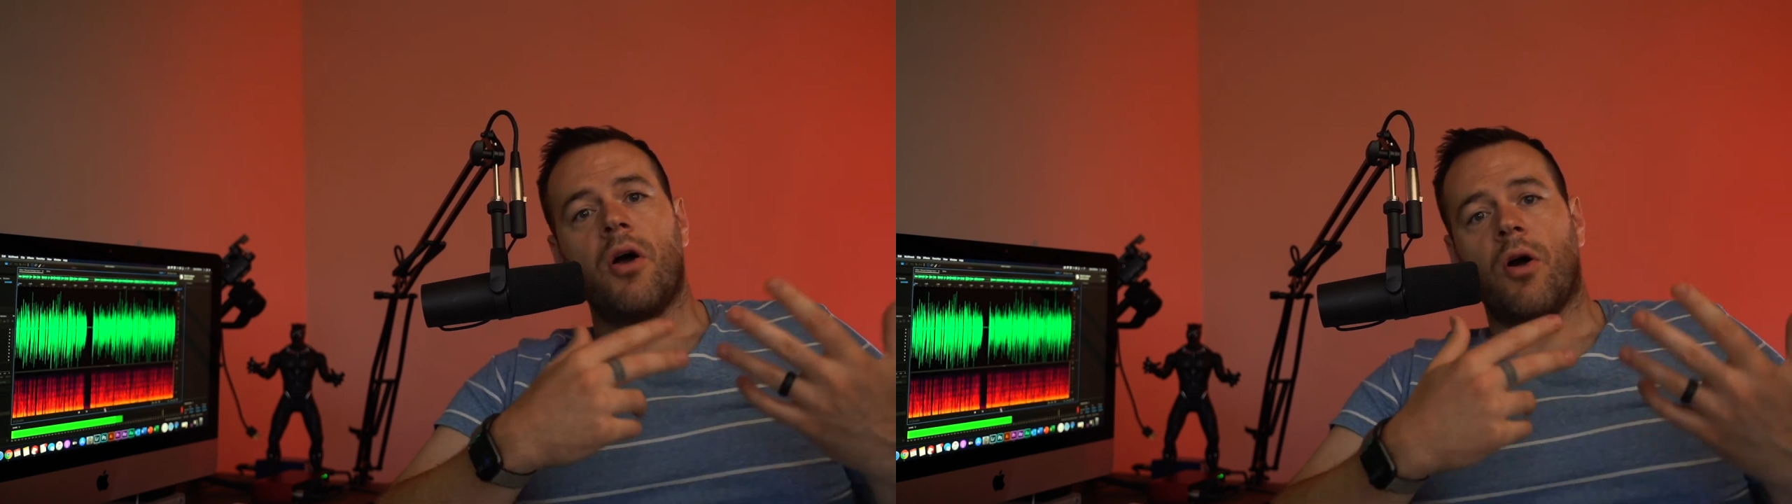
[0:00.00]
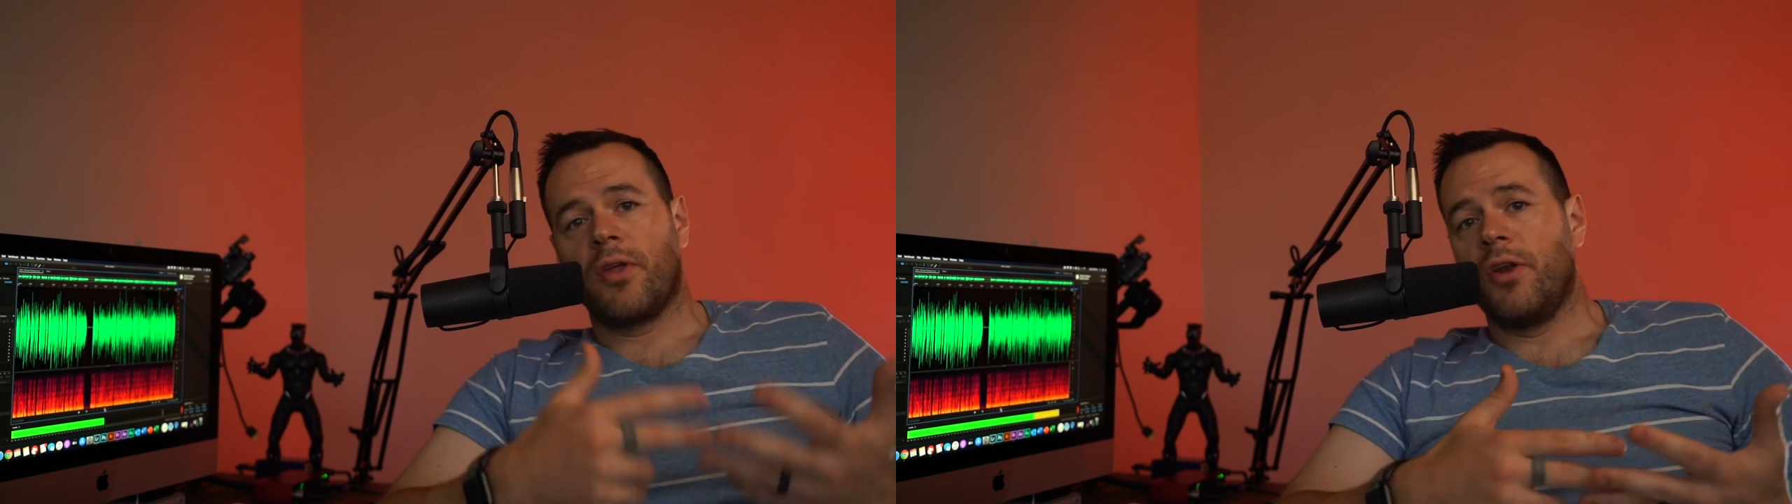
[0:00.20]

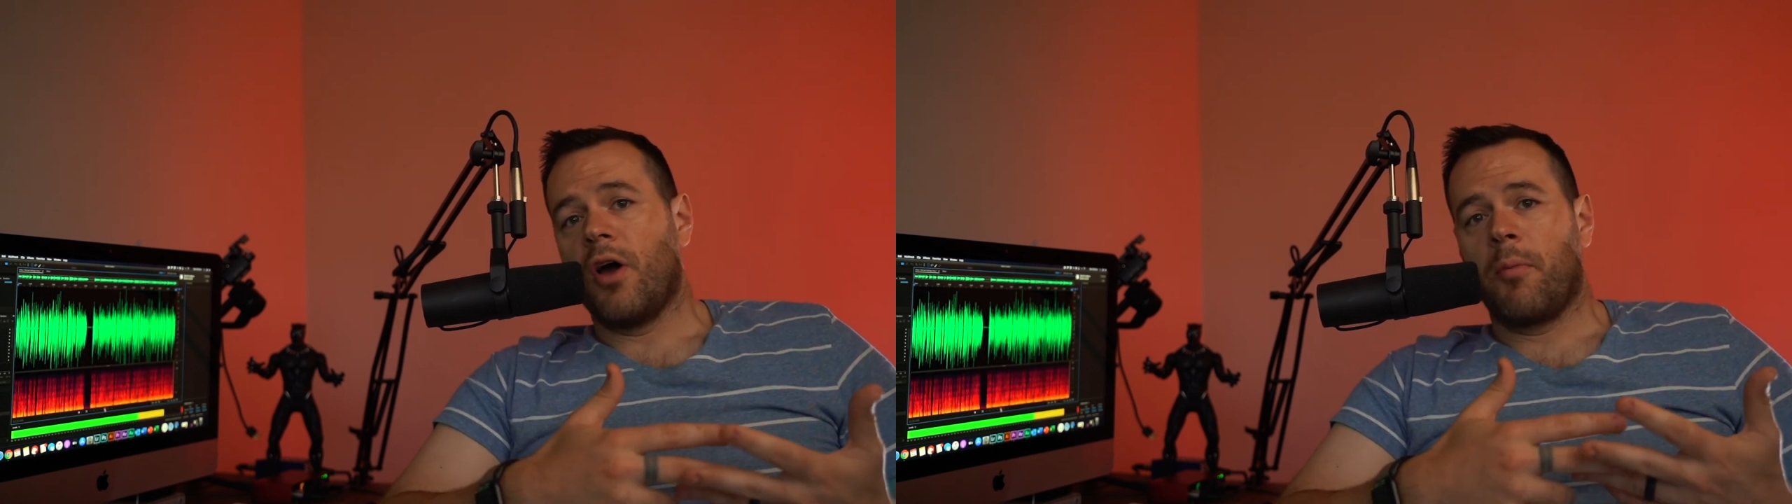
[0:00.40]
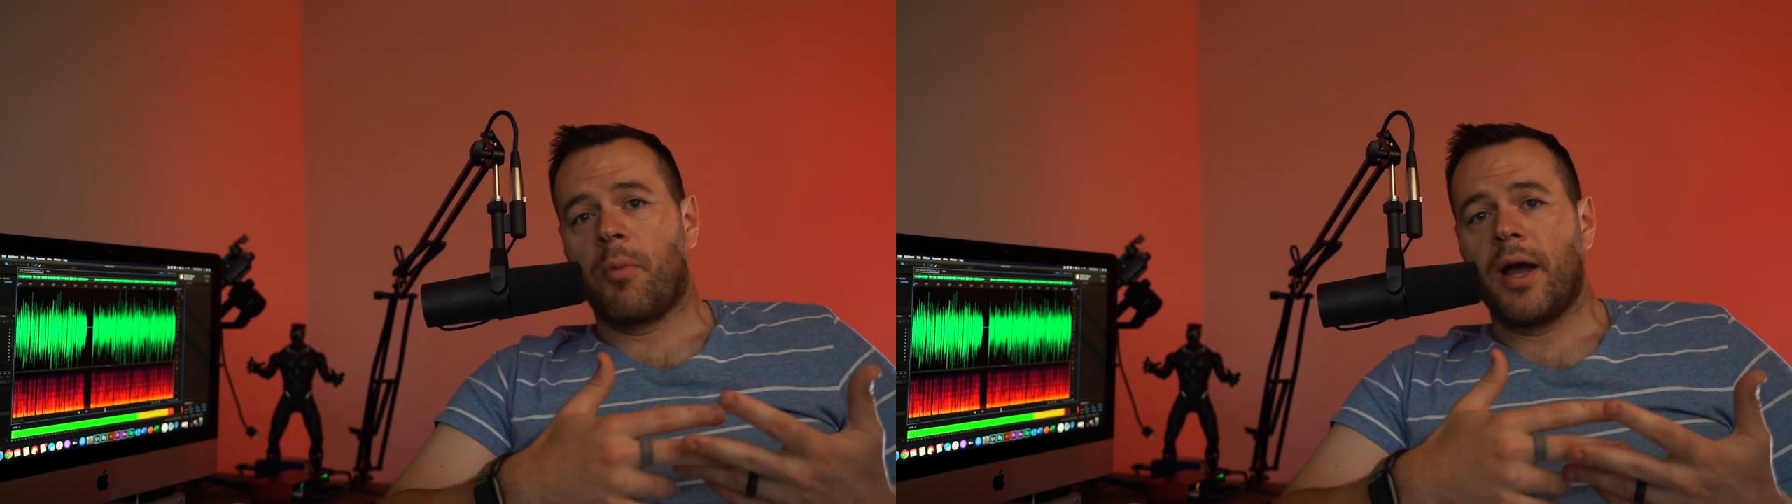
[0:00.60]
Are they
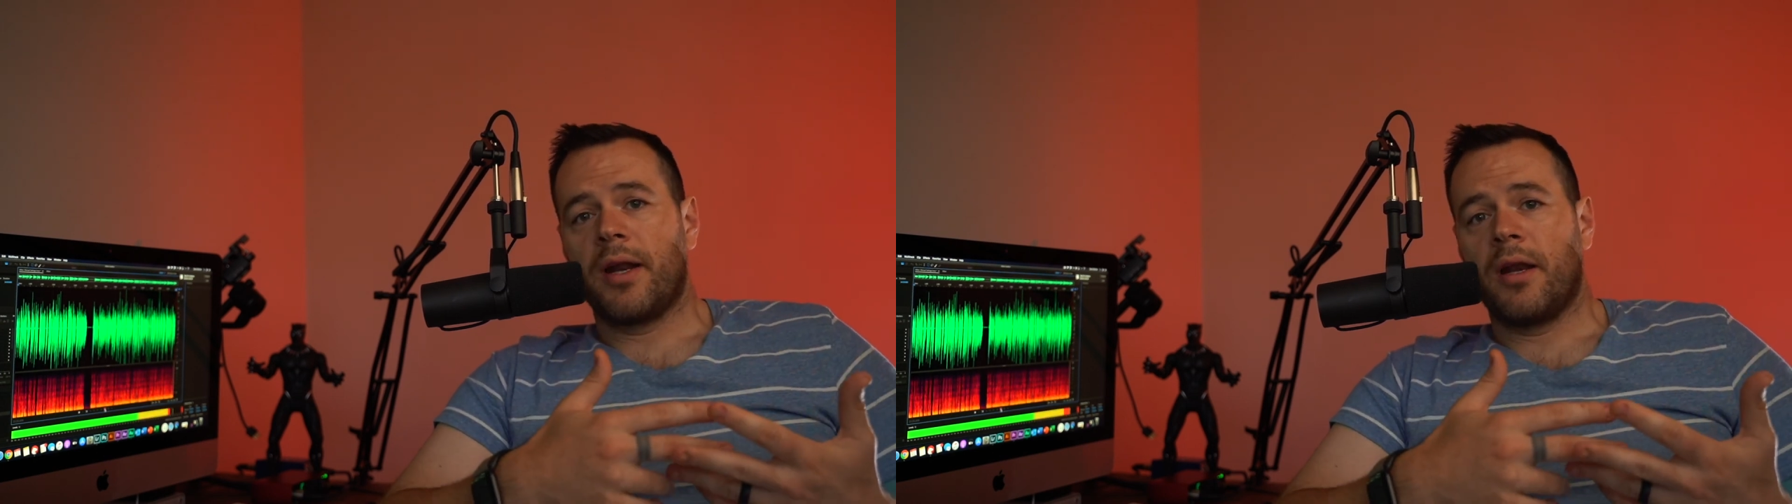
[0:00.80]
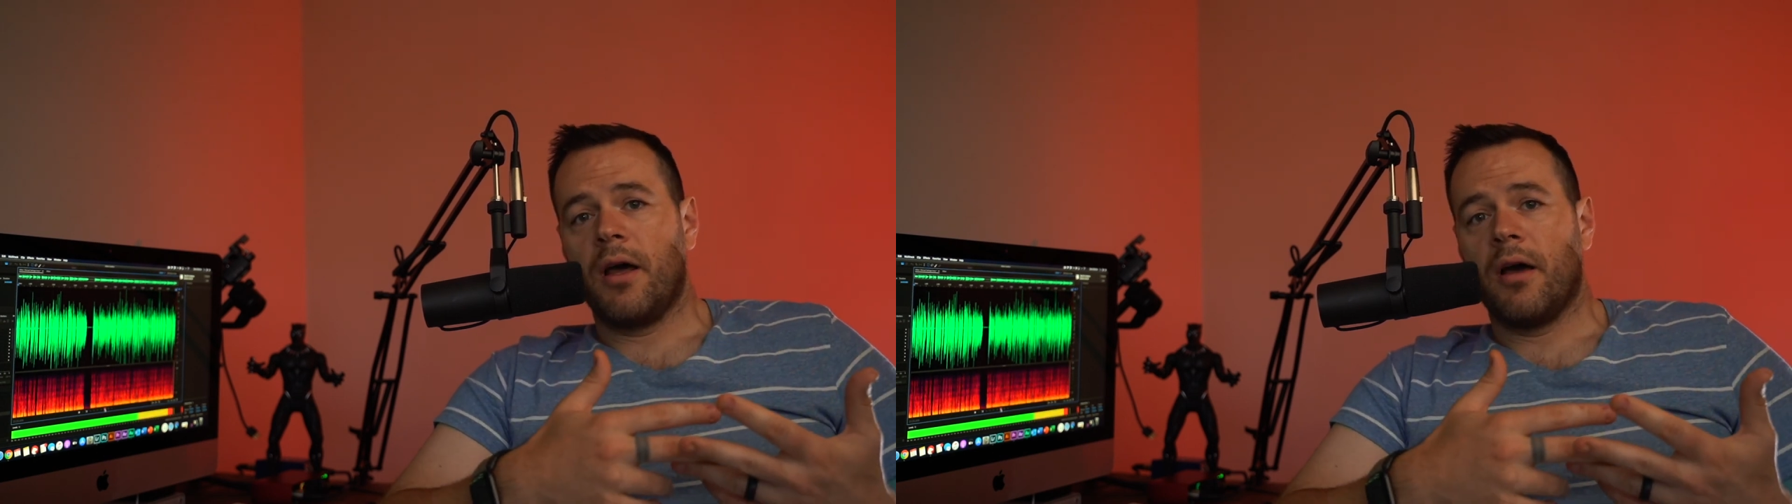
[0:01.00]
not bright
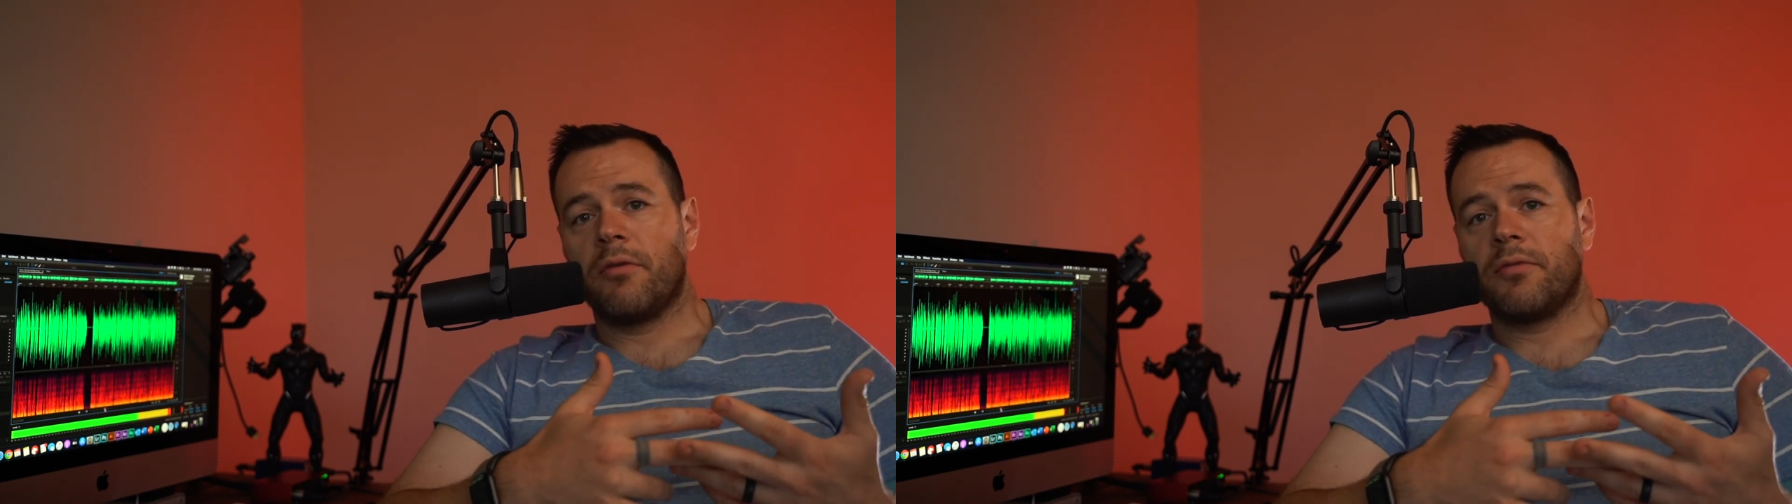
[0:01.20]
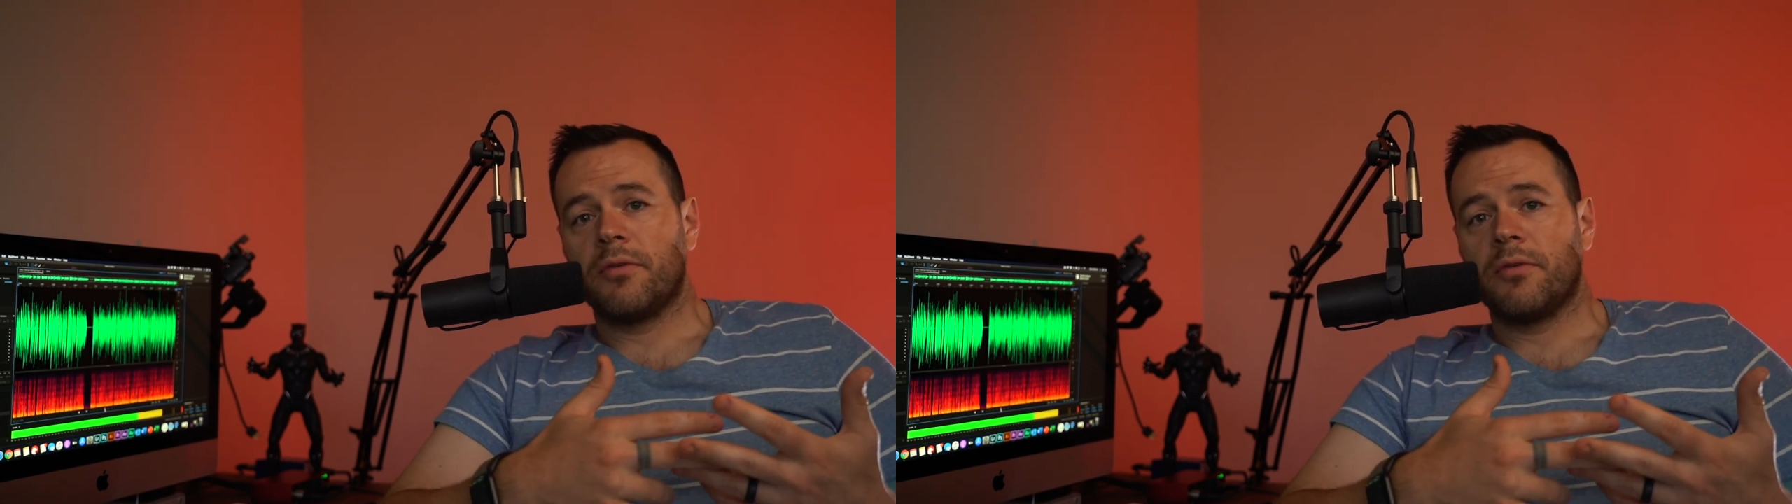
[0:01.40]
enough?